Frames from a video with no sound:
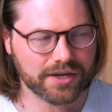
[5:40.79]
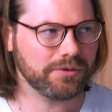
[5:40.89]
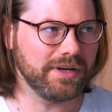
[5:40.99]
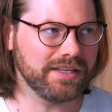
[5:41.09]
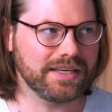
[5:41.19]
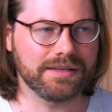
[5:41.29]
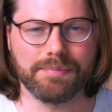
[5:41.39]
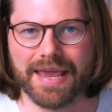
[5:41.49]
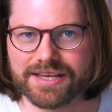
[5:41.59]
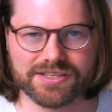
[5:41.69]
at creating
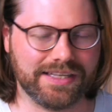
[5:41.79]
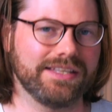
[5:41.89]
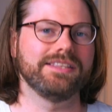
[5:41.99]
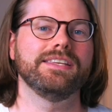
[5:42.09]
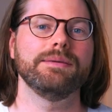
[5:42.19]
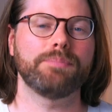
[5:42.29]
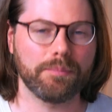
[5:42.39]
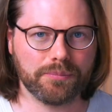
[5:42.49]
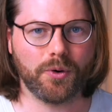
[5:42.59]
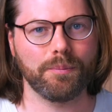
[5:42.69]
bass, like deep
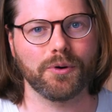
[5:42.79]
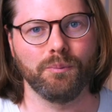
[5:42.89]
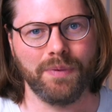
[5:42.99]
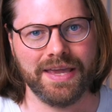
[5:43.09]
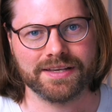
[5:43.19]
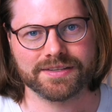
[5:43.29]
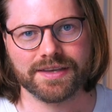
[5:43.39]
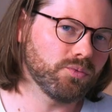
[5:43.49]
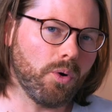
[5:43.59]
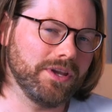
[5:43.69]
proper bass.
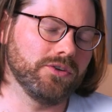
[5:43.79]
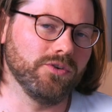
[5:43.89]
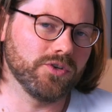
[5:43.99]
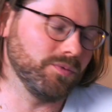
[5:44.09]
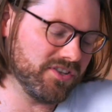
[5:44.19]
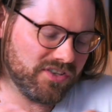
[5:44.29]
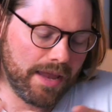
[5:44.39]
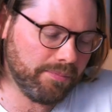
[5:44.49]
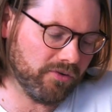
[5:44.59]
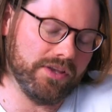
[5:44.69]
So what we do is we
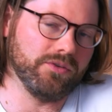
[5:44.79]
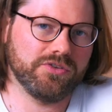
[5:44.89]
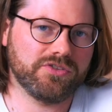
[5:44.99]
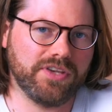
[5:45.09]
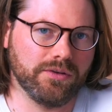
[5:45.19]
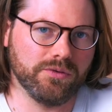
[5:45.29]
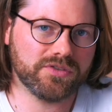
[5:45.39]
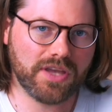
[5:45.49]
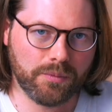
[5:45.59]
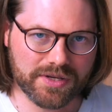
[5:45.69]
separate those
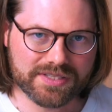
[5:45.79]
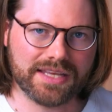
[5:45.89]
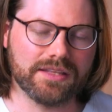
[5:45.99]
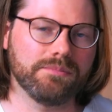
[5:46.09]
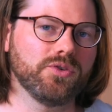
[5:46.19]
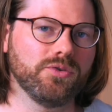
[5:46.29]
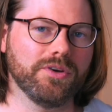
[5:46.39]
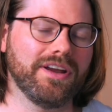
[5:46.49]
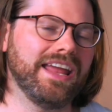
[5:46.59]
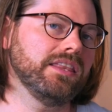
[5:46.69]
signals and we send them to
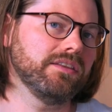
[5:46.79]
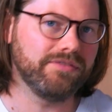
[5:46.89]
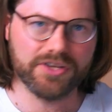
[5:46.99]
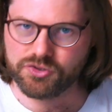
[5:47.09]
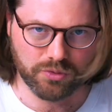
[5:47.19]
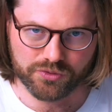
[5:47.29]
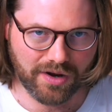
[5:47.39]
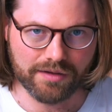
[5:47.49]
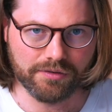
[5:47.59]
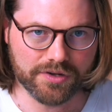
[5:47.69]
their individual
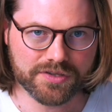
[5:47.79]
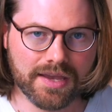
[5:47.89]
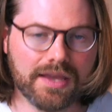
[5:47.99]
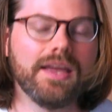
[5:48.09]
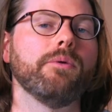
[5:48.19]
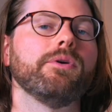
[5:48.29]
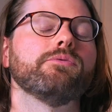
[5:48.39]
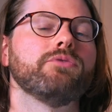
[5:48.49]
drivers. We